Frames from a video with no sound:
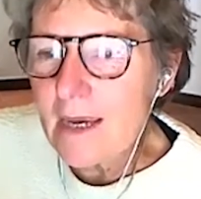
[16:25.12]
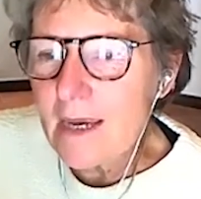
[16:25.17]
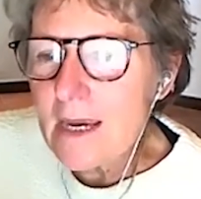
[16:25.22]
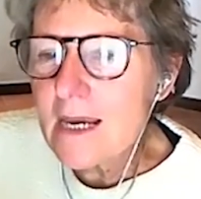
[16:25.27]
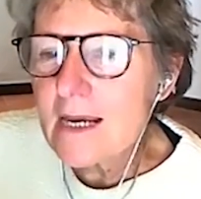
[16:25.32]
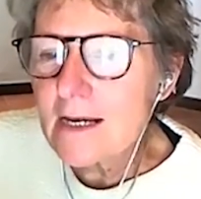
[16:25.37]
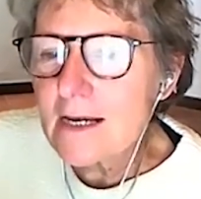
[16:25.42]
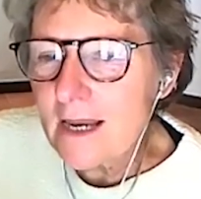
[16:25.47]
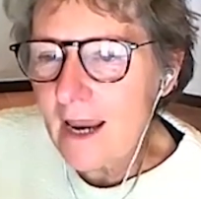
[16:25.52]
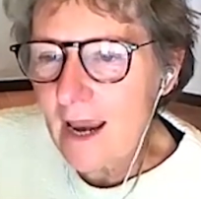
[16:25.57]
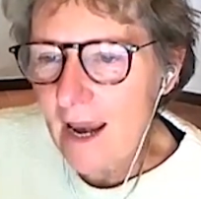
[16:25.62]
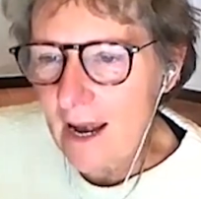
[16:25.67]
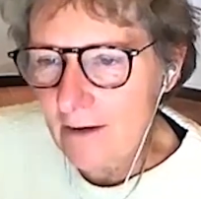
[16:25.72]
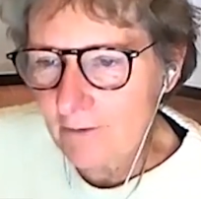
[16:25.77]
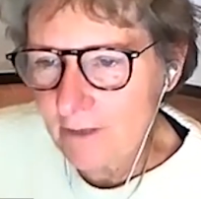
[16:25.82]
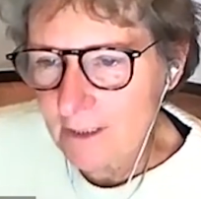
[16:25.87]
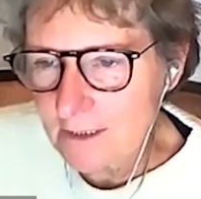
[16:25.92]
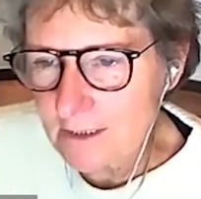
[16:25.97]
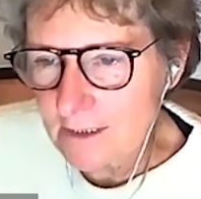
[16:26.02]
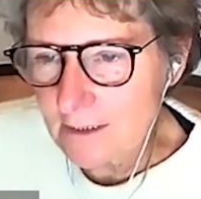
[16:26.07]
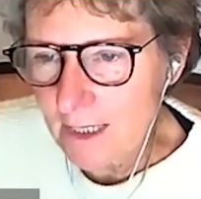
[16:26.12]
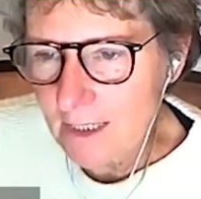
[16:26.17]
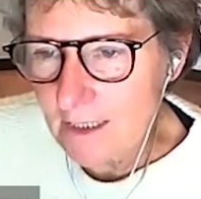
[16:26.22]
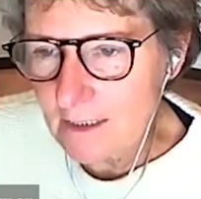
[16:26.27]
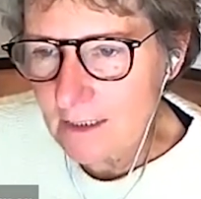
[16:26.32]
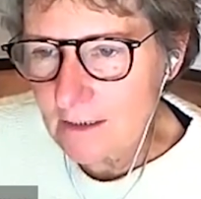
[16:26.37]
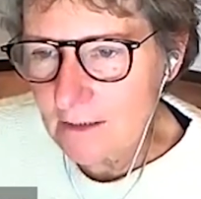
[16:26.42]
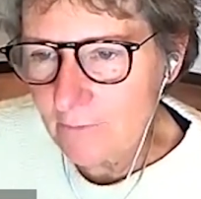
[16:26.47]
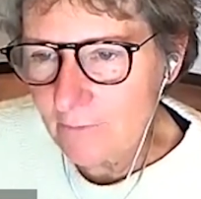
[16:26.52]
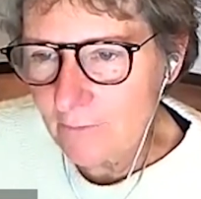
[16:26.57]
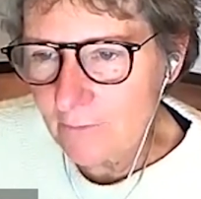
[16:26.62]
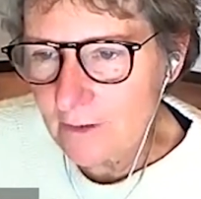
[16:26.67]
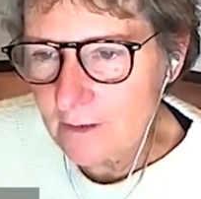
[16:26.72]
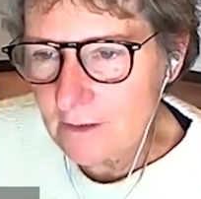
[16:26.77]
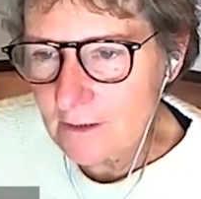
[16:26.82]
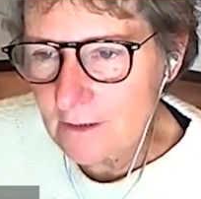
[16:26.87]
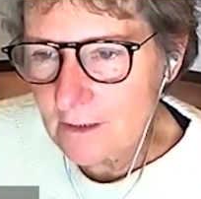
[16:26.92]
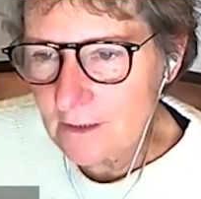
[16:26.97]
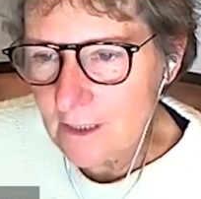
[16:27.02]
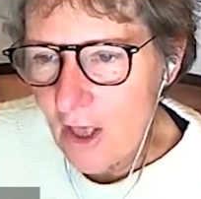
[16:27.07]
in caring to make a
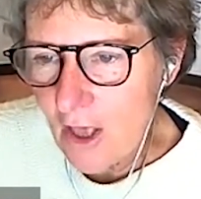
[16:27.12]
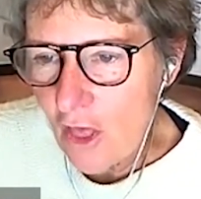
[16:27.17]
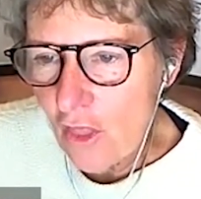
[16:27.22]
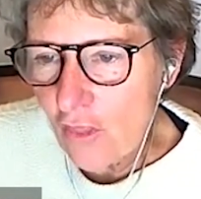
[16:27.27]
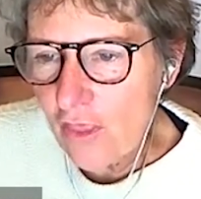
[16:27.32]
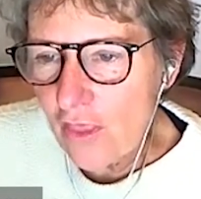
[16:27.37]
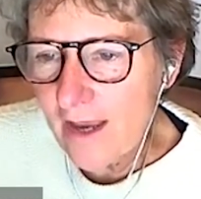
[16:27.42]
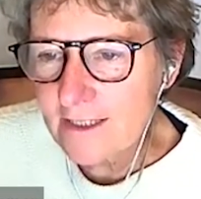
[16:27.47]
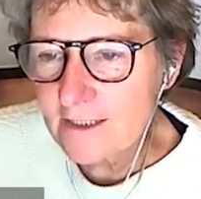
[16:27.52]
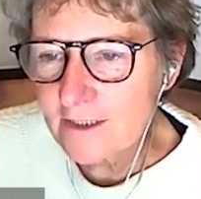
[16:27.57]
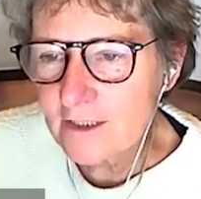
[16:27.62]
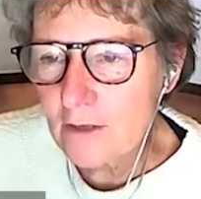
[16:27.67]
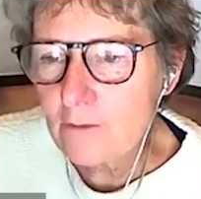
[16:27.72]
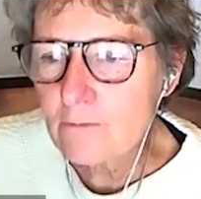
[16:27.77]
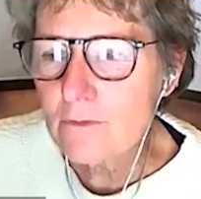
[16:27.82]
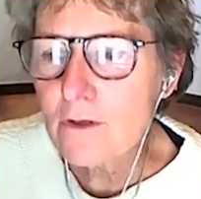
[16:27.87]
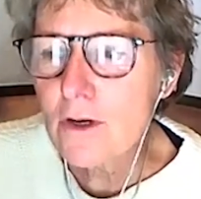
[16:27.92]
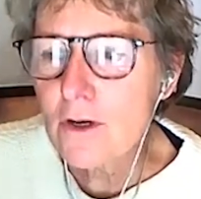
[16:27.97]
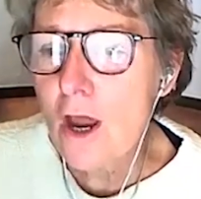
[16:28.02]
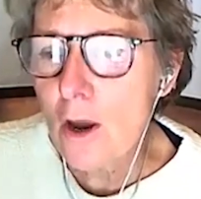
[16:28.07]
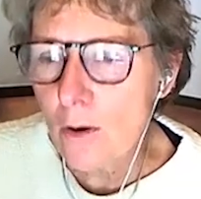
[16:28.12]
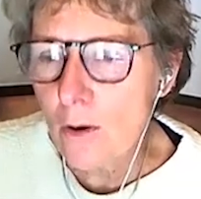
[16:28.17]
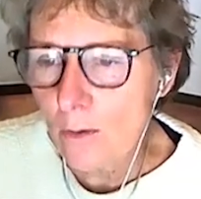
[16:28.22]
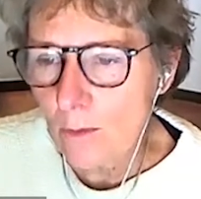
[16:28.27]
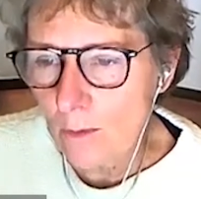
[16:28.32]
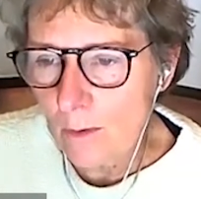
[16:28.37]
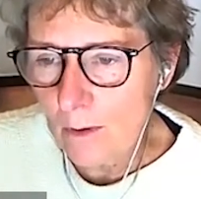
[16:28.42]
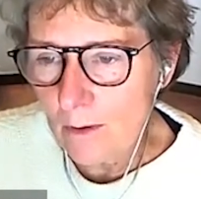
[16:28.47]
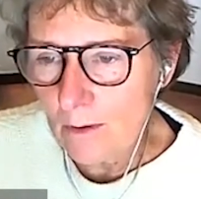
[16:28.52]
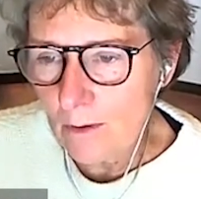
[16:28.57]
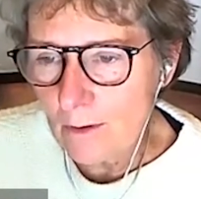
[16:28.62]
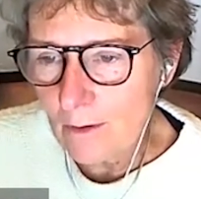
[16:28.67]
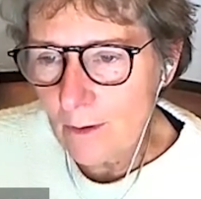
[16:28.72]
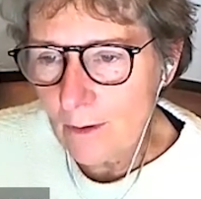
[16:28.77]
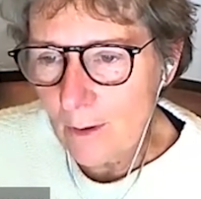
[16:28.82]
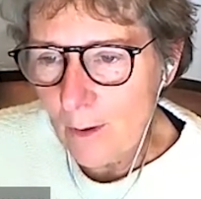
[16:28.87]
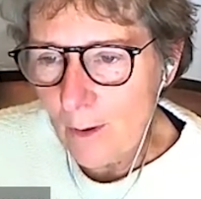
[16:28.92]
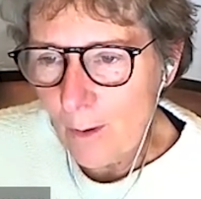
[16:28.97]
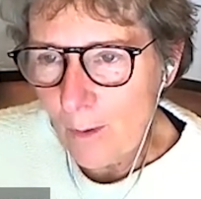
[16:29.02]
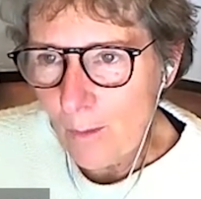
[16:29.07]
difference, they don't know
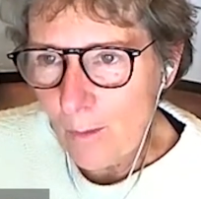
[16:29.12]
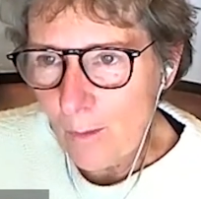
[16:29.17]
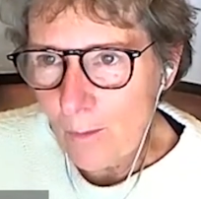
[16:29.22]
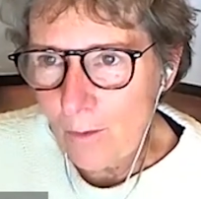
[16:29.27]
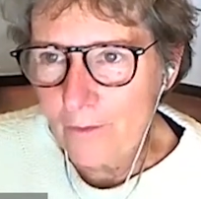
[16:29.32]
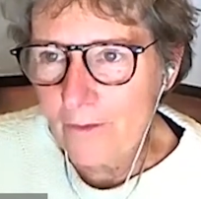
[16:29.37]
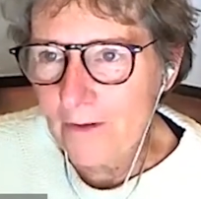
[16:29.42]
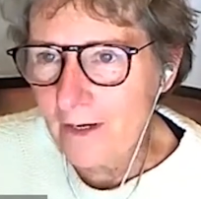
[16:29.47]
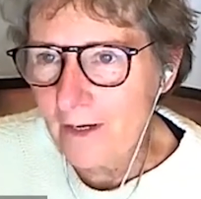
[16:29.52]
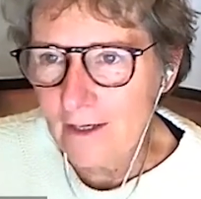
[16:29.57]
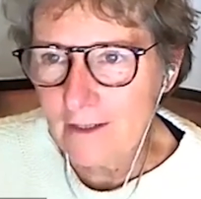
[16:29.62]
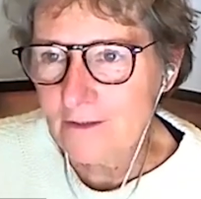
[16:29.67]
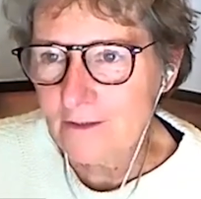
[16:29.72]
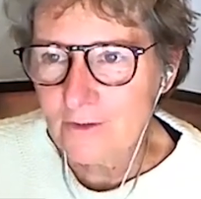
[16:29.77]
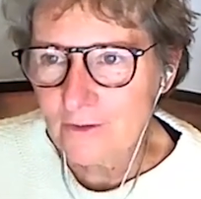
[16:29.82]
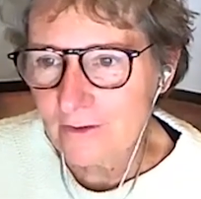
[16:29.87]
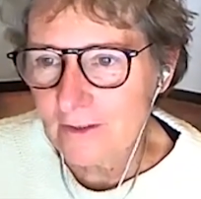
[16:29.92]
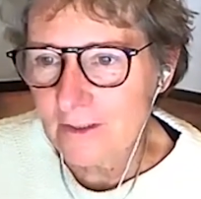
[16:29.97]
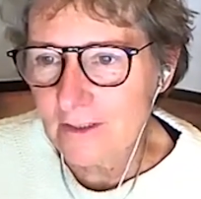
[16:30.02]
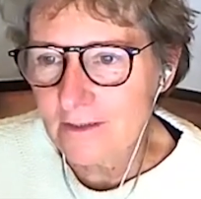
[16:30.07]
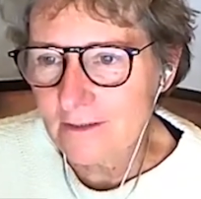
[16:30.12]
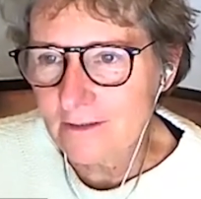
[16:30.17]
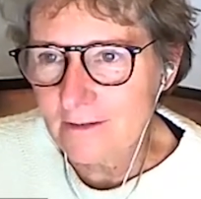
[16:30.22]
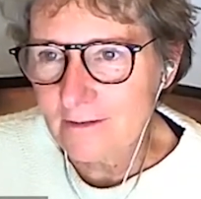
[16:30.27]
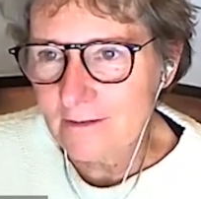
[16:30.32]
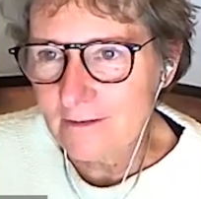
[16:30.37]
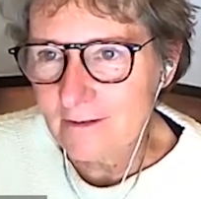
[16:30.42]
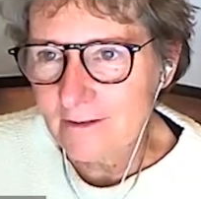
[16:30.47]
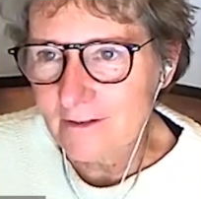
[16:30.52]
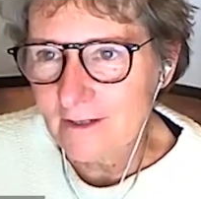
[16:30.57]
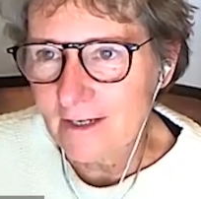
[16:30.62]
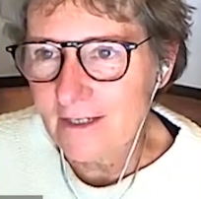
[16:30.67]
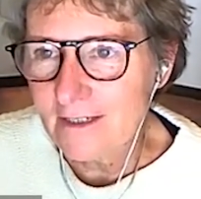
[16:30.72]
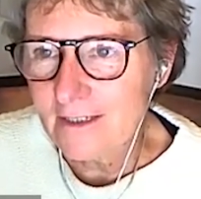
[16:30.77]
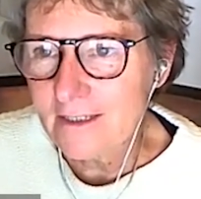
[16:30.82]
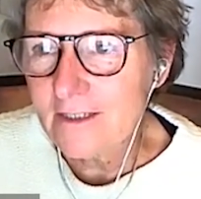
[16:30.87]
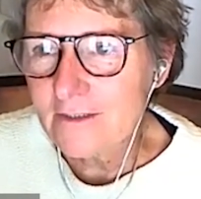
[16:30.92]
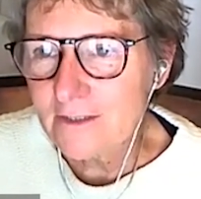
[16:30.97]
what the answer is, right?